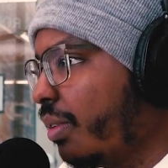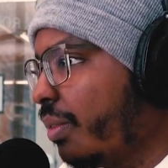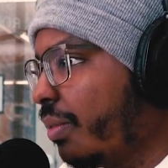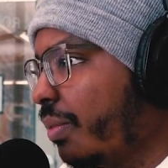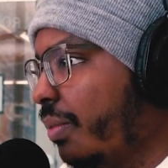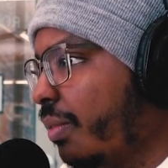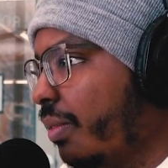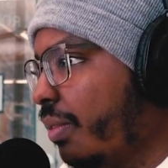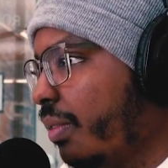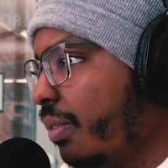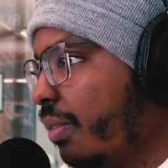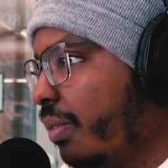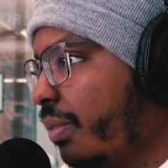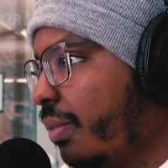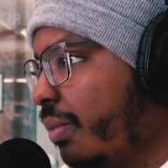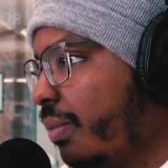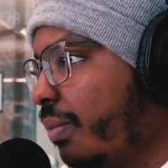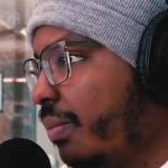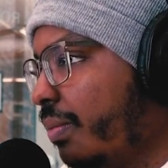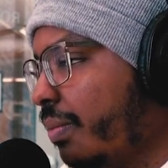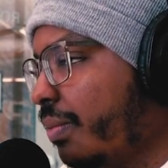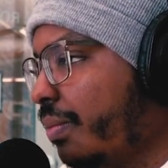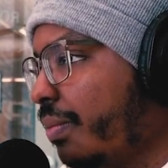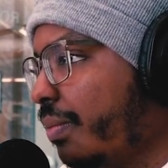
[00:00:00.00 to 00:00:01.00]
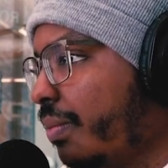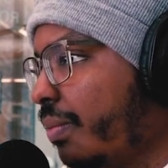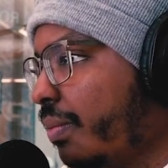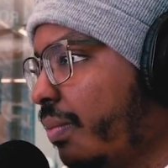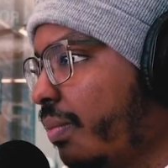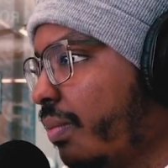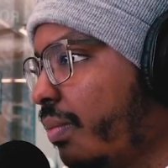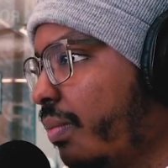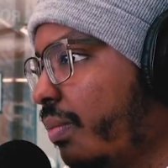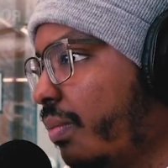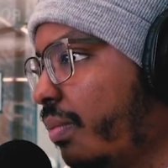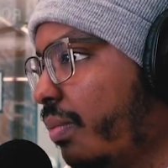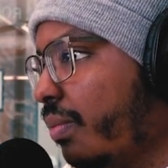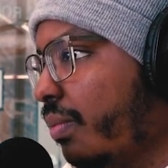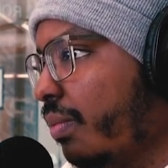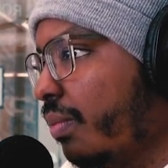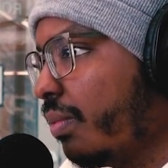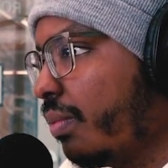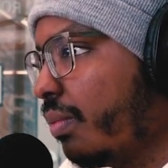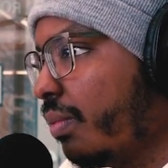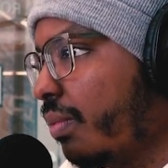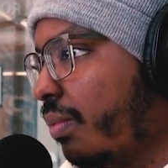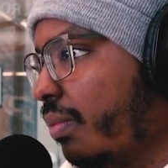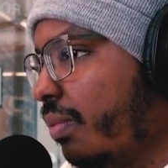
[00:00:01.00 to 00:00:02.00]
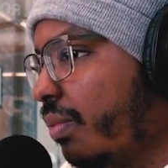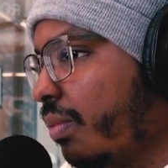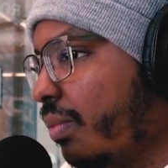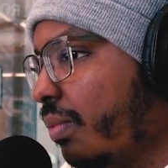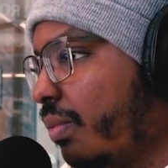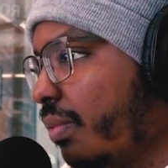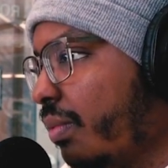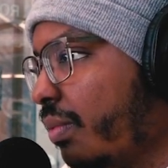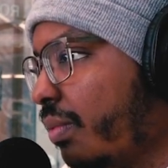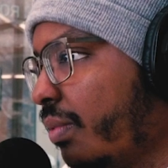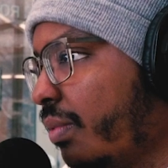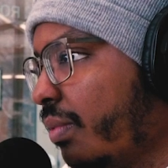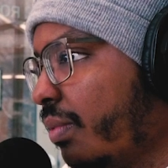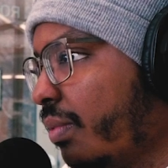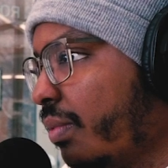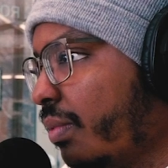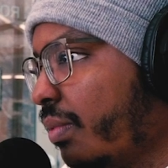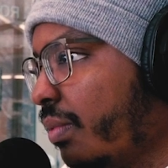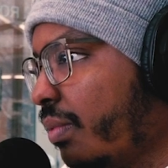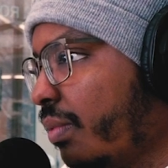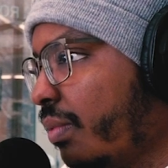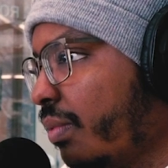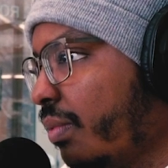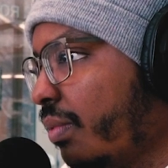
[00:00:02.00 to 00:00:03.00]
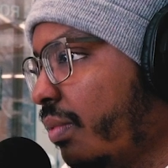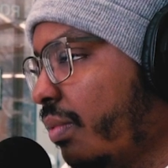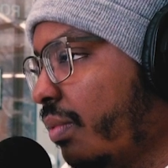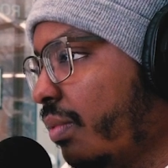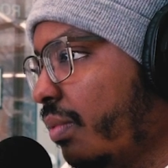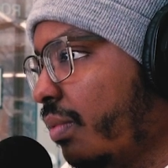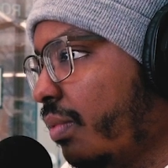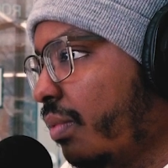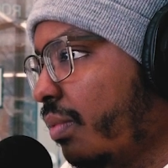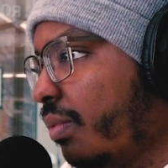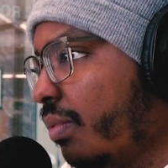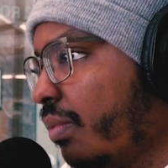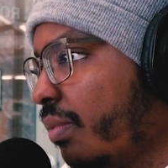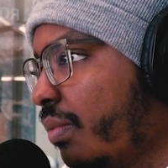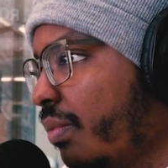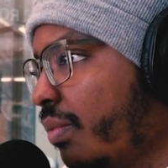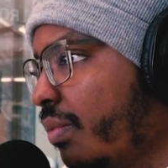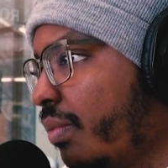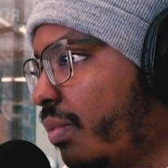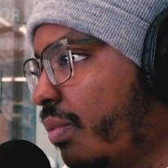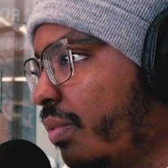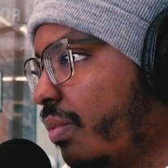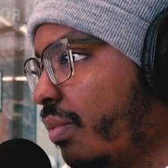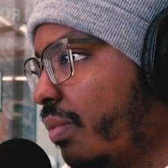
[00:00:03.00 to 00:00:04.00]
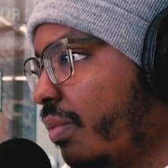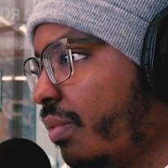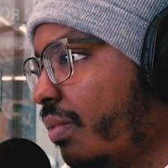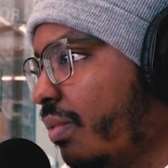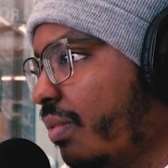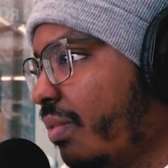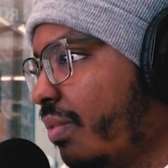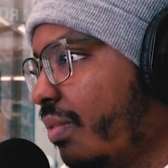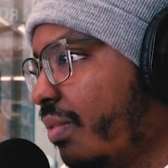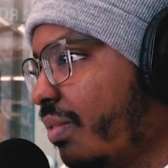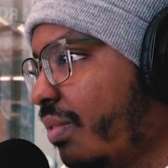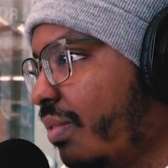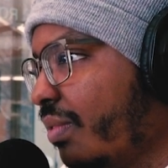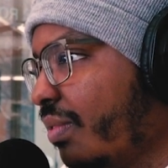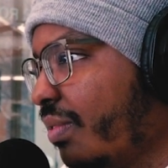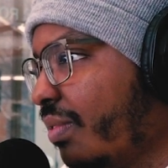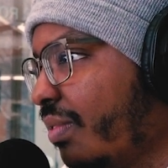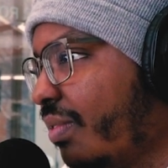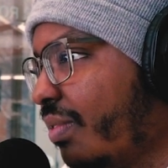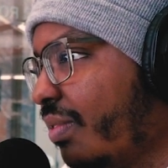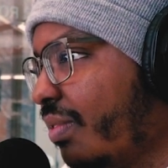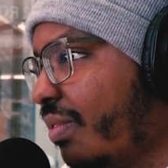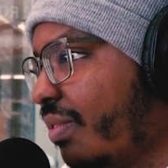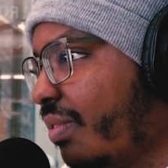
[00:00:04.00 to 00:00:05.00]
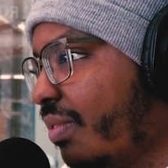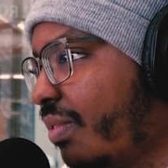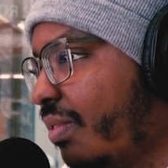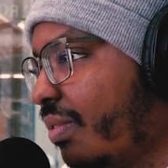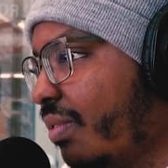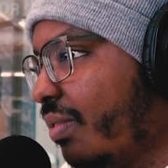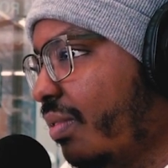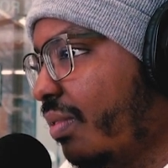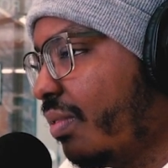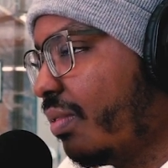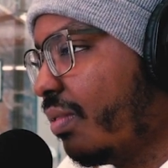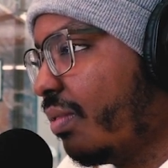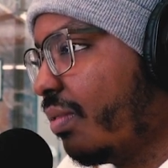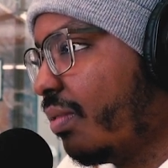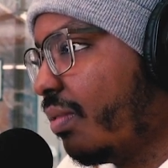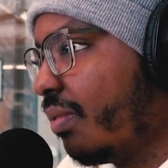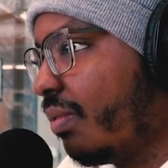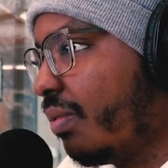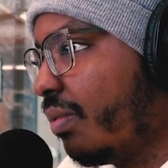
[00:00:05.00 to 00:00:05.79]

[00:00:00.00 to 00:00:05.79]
The person shown says nothing.